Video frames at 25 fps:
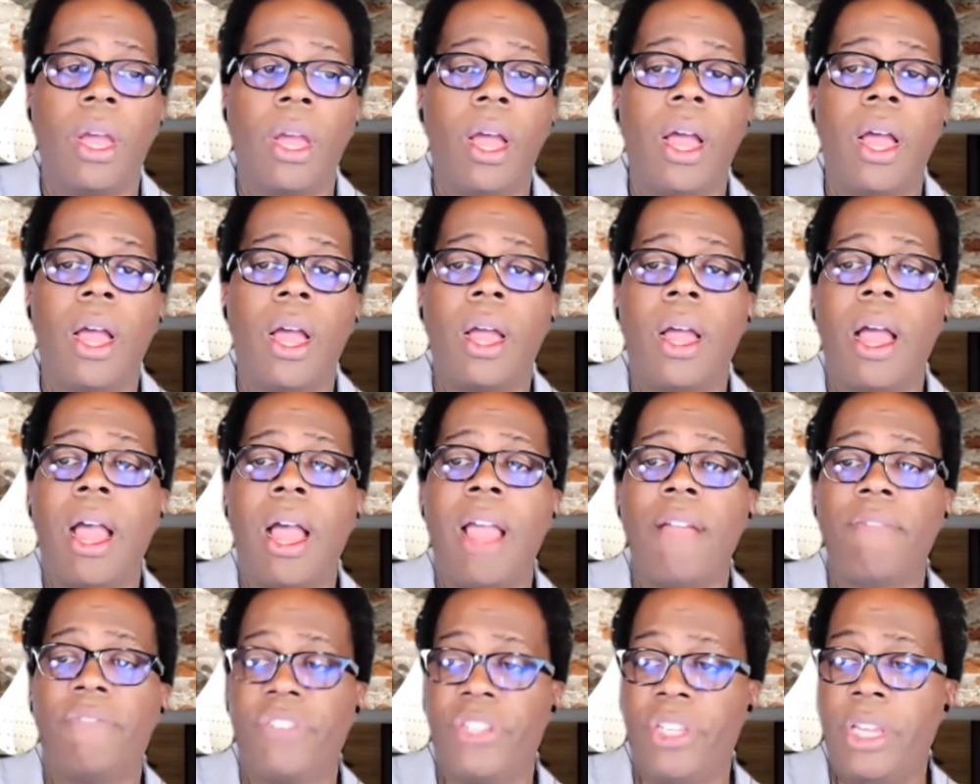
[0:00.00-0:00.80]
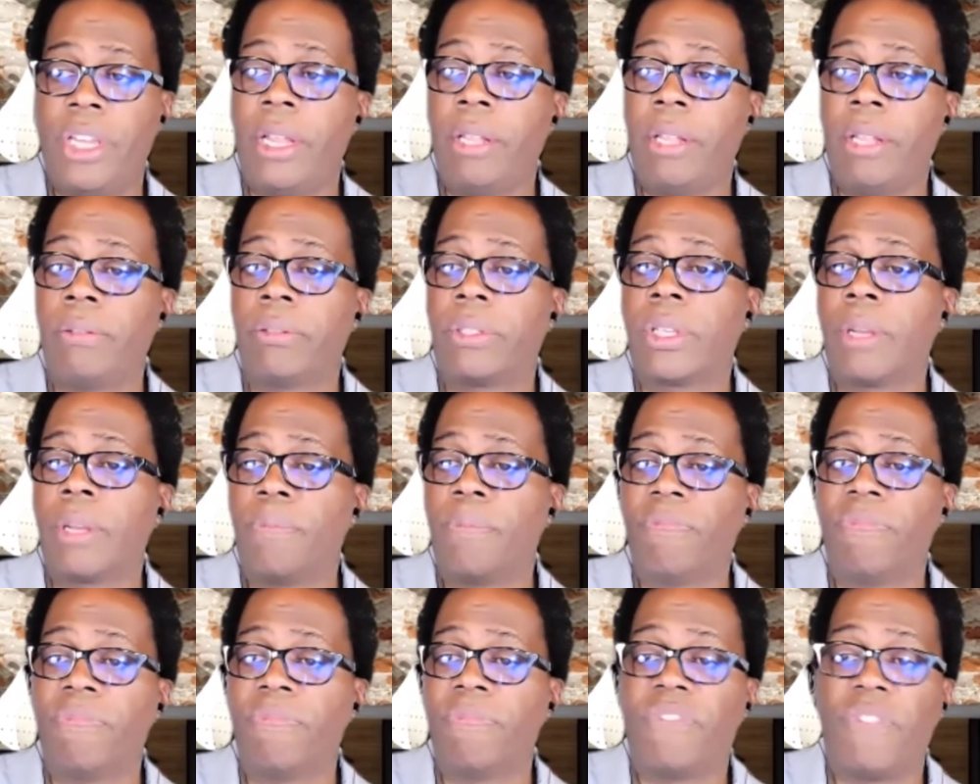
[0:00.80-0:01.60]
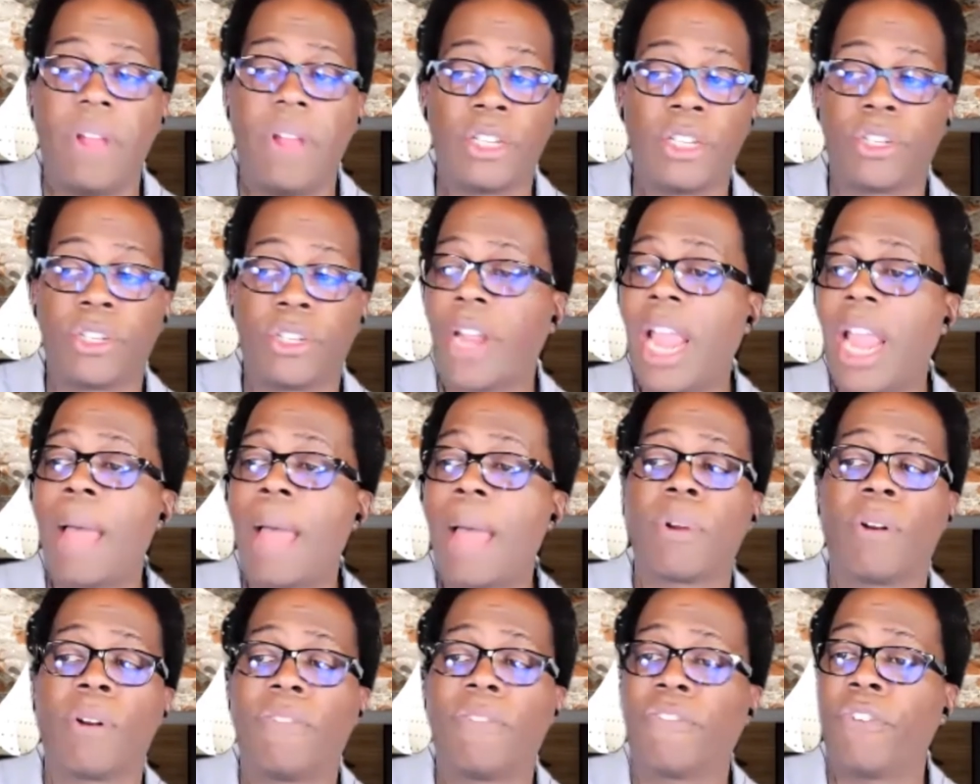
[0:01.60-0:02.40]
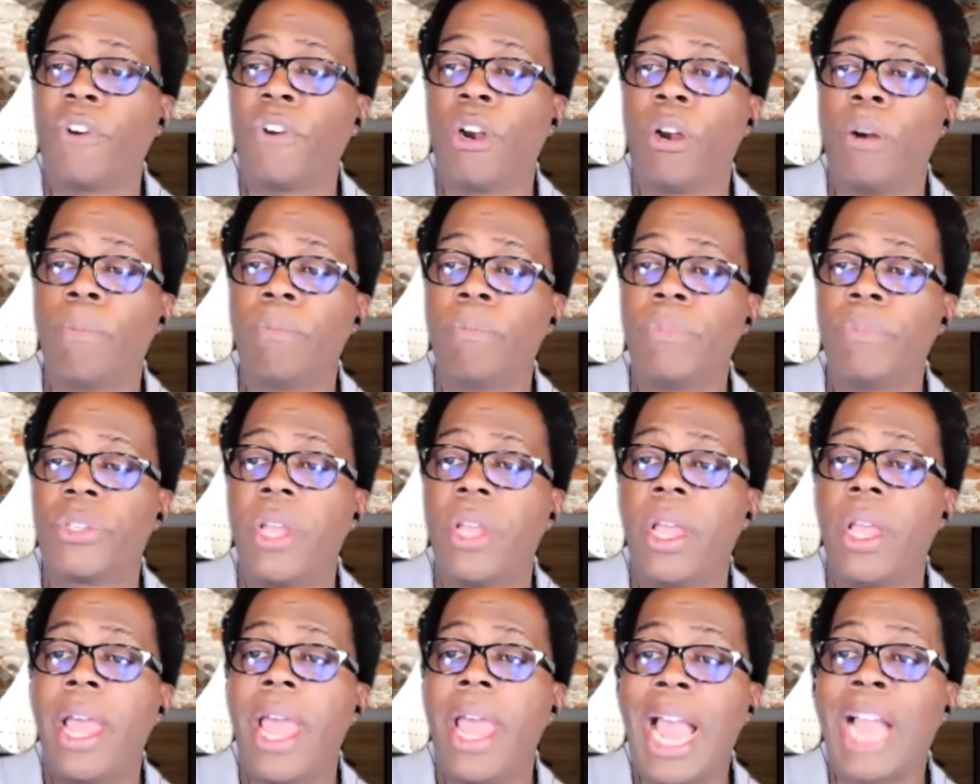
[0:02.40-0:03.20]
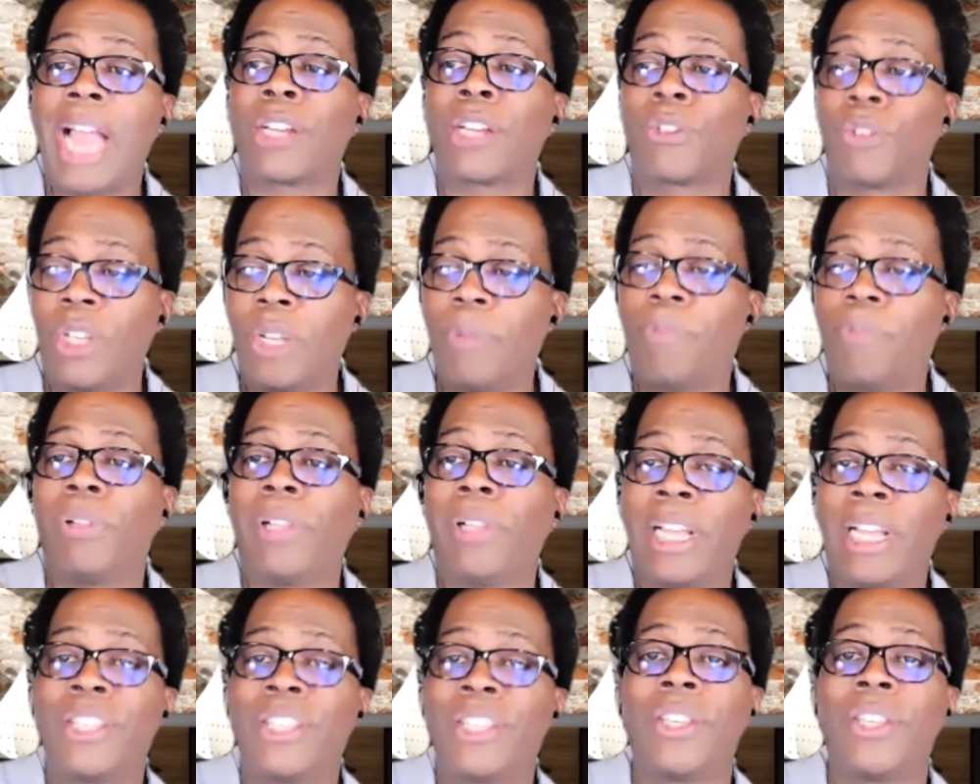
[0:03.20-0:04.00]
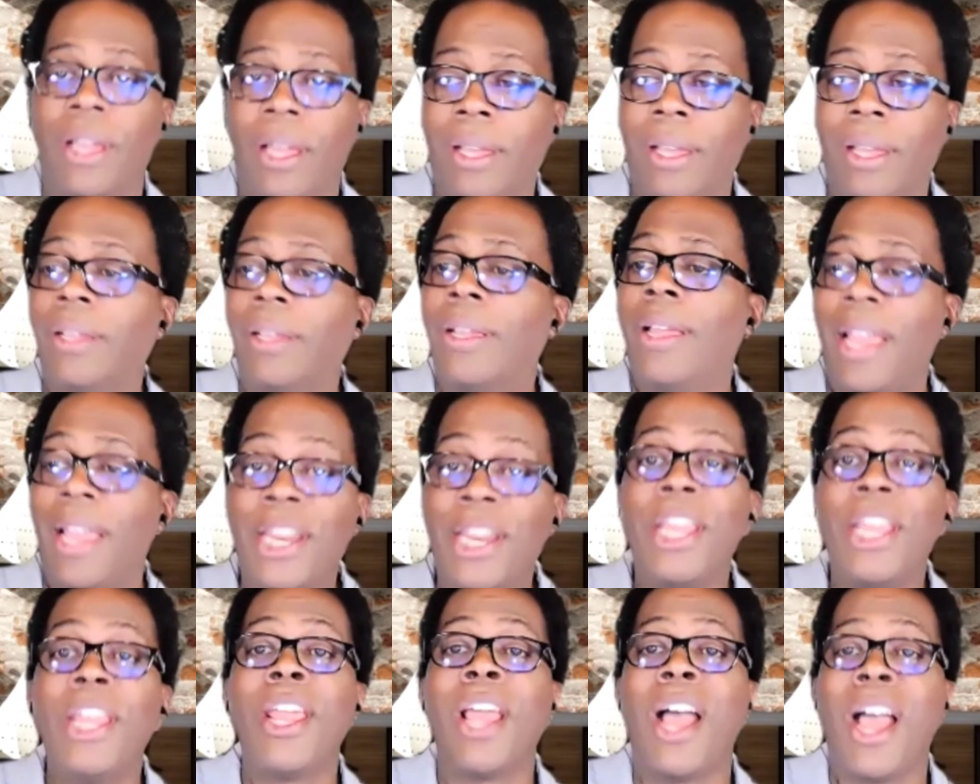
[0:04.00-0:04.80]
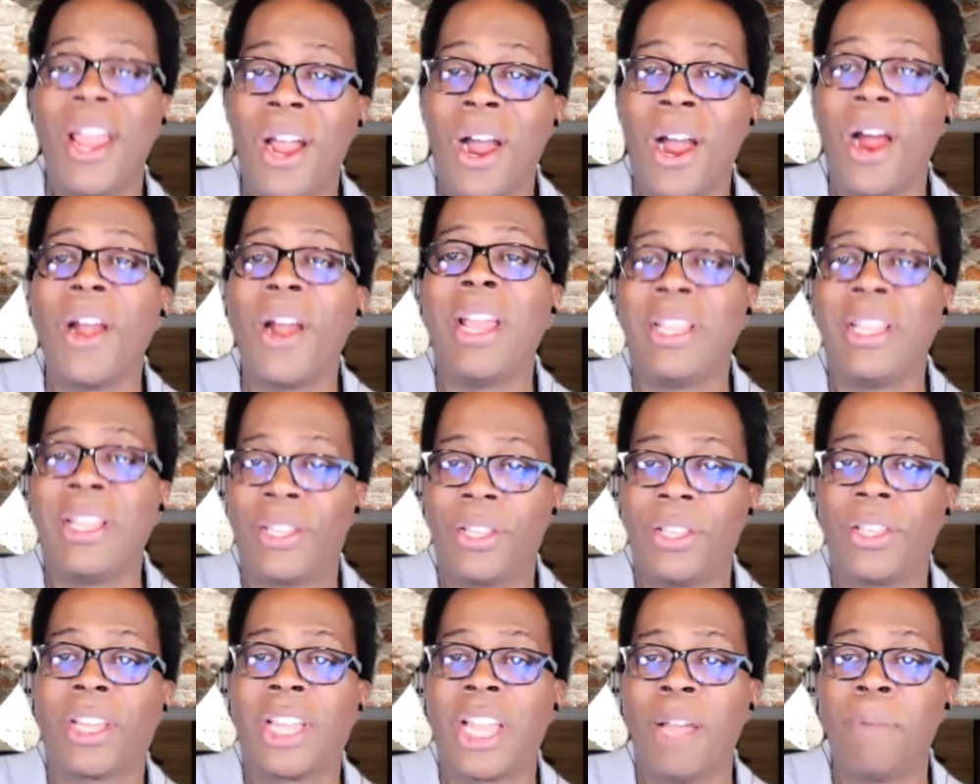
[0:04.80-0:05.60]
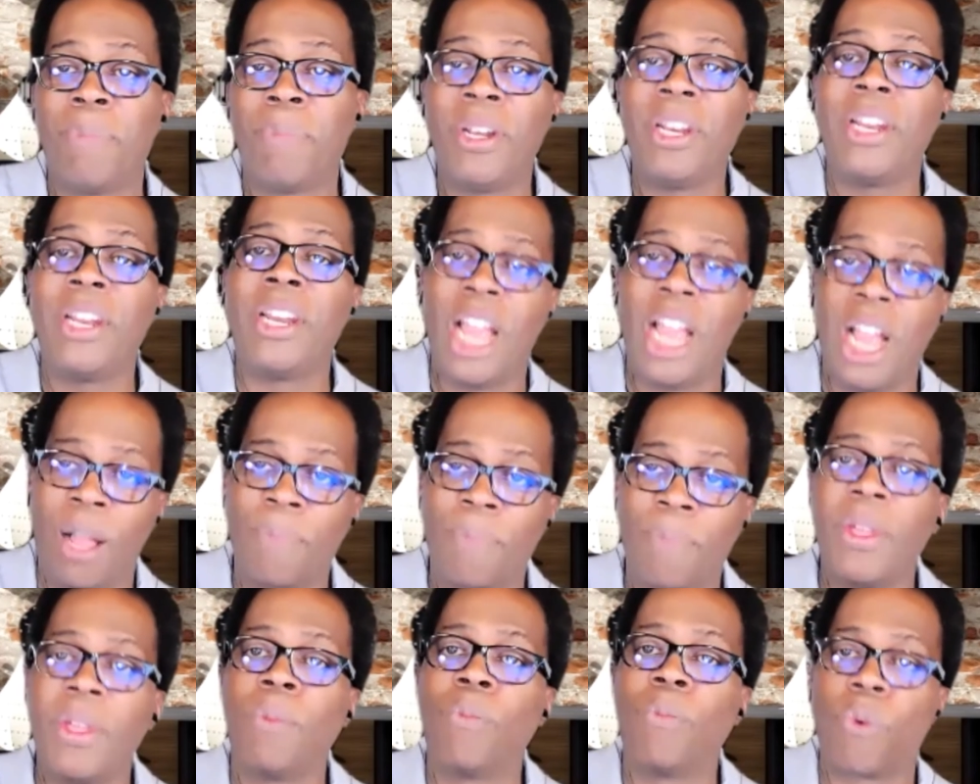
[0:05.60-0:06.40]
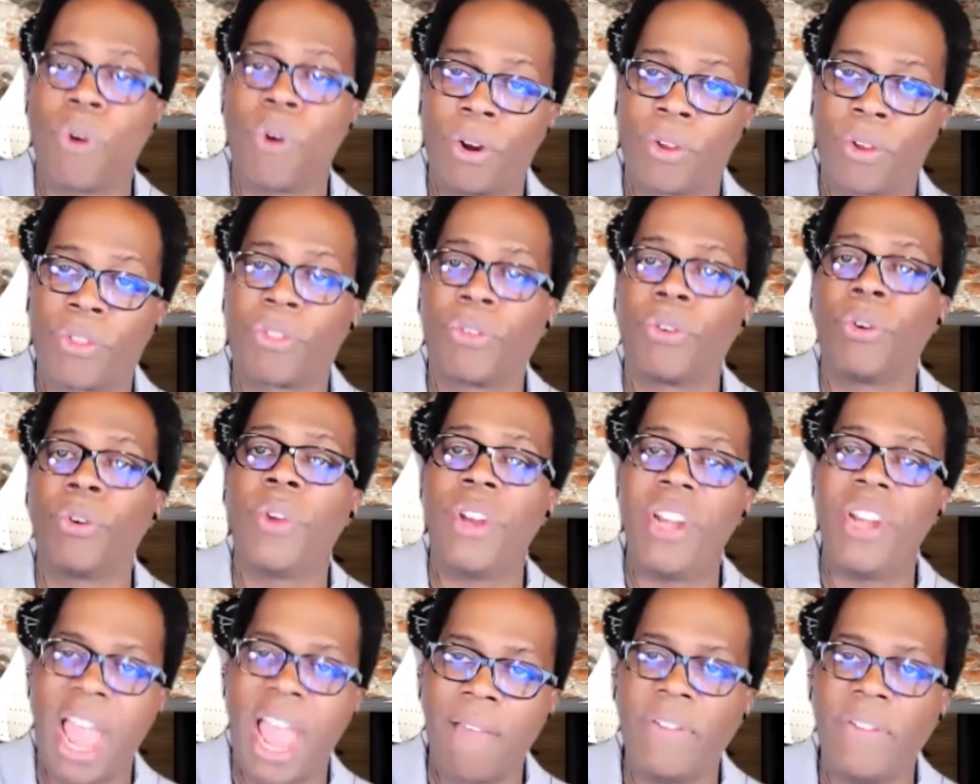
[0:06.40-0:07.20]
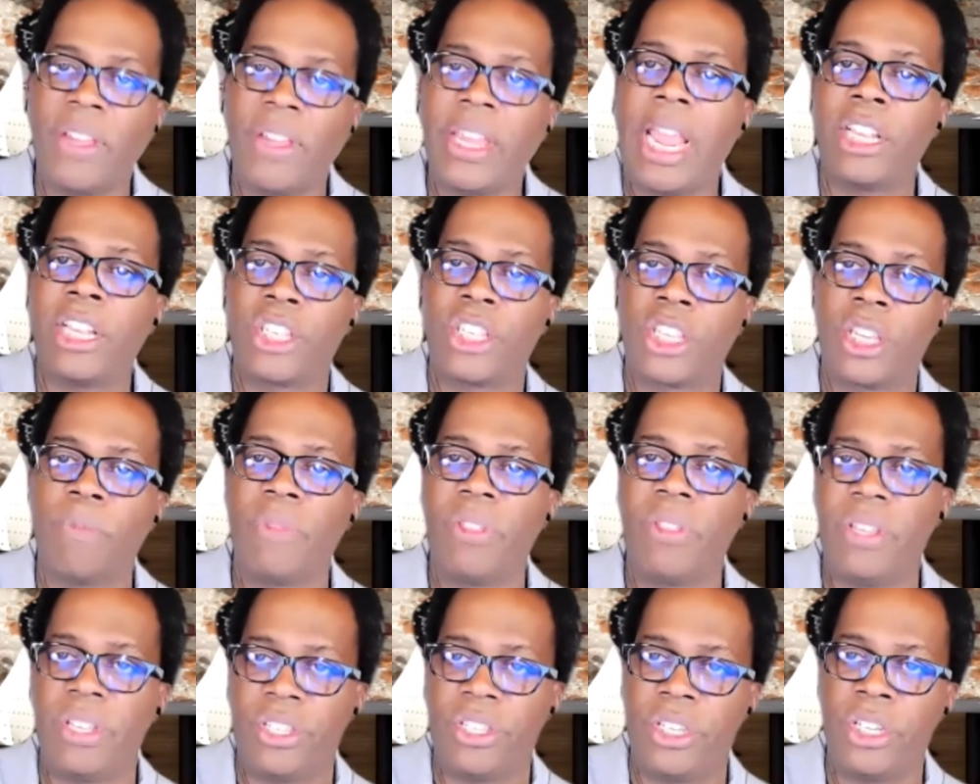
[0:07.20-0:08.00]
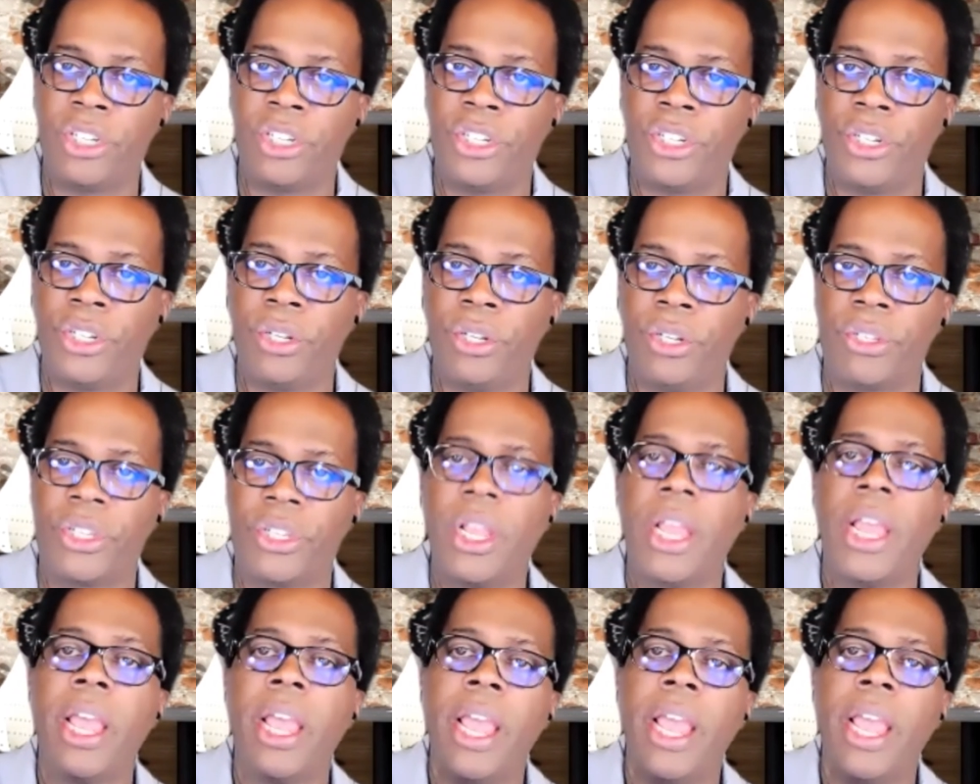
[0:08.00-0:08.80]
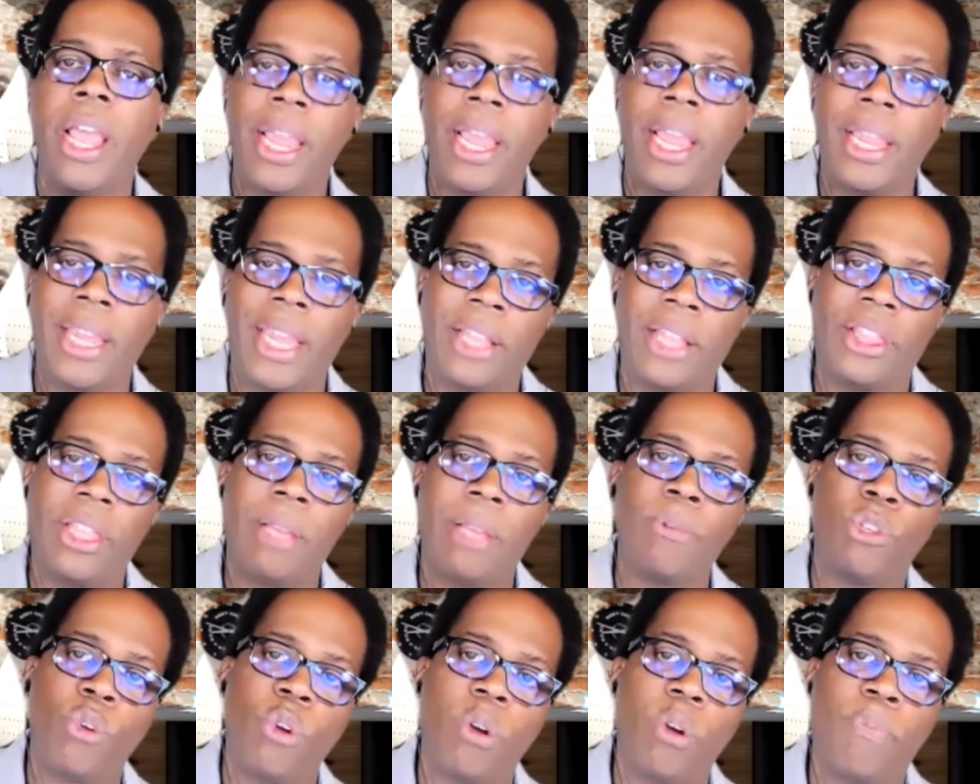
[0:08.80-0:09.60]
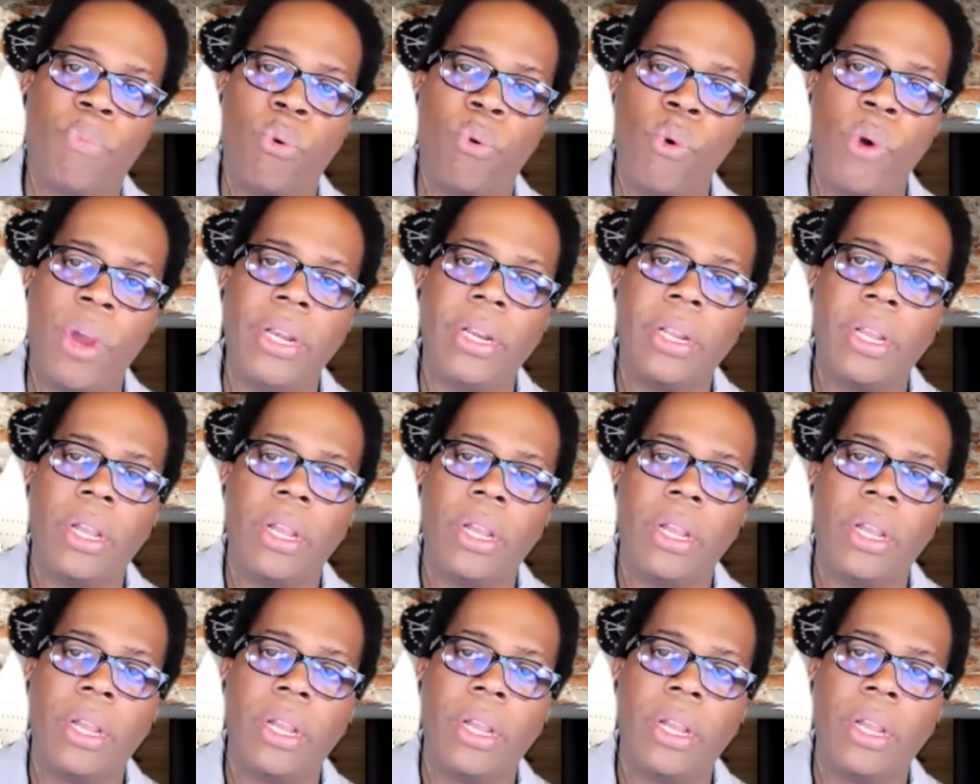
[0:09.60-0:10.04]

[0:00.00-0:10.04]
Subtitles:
I've seen some venture capital firms actually place an EIR into the company to help them work through and navigate some of these issues and get them to a point